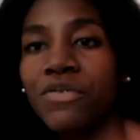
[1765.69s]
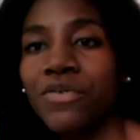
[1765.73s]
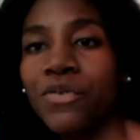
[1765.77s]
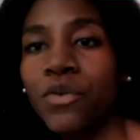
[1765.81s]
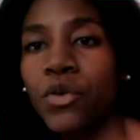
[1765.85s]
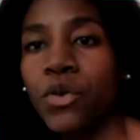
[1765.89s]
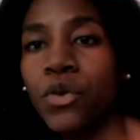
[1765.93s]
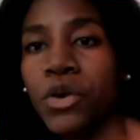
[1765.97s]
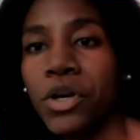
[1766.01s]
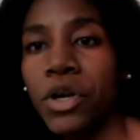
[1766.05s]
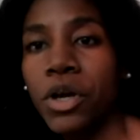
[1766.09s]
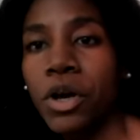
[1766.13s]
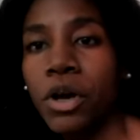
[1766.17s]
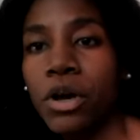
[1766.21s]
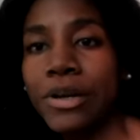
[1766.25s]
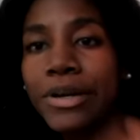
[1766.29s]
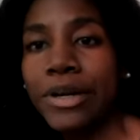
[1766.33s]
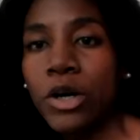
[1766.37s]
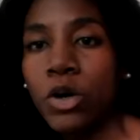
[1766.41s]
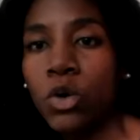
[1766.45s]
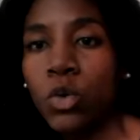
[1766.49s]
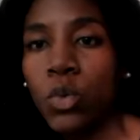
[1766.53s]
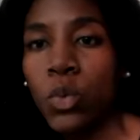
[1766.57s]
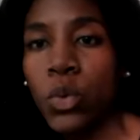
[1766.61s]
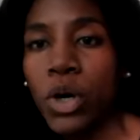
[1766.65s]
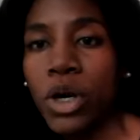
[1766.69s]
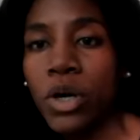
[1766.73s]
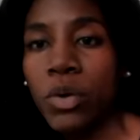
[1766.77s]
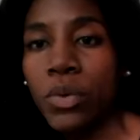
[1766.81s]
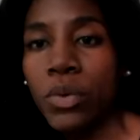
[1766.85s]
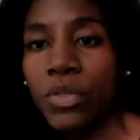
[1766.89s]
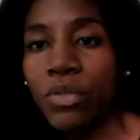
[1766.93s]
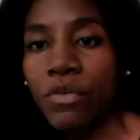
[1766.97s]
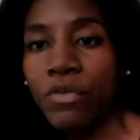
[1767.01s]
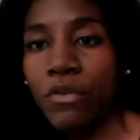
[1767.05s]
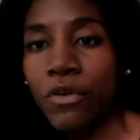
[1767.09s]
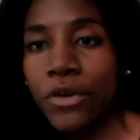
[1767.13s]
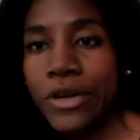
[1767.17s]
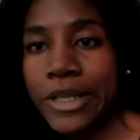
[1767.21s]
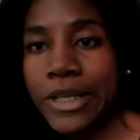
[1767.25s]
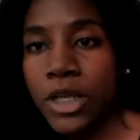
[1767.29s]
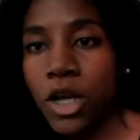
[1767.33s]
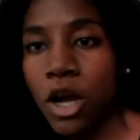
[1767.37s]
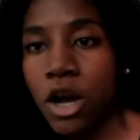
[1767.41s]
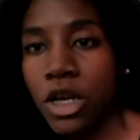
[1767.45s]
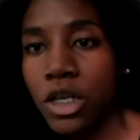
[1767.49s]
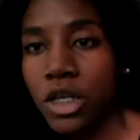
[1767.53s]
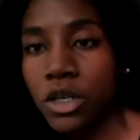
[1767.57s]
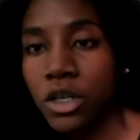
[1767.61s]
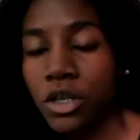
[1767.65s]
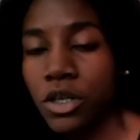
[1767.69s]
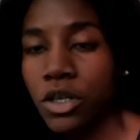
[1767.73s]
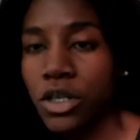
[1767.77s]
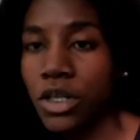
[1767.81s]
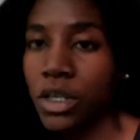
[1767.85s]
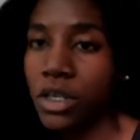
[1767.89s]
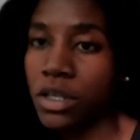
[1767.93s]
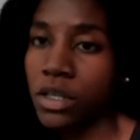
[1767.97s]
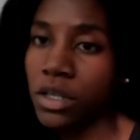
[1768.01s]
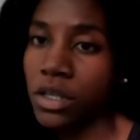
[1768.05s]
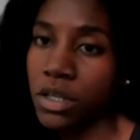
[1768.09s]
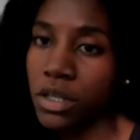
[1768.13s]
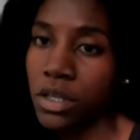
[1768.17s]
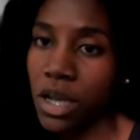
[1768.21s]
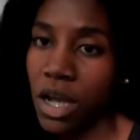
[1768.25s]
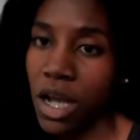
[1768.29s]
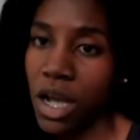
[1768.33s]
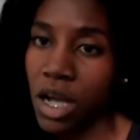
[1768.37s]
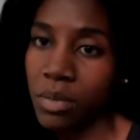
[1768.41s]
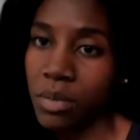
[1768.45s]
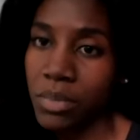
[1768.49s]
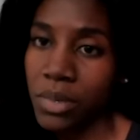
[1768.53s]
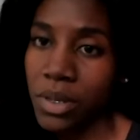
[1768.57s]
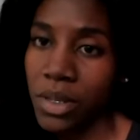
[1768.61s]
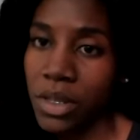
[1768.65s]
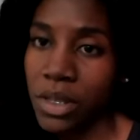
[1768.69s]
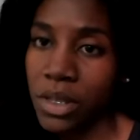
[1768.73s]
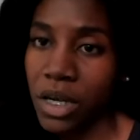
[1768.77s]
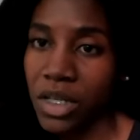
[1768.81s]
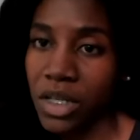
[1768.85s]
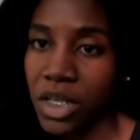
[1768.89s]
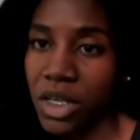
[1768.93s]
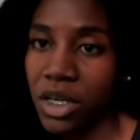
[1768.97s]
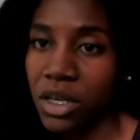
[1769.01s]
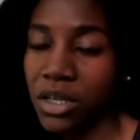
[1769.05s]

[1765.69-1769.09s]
Ford on her work with forest gardeners and um, Dr.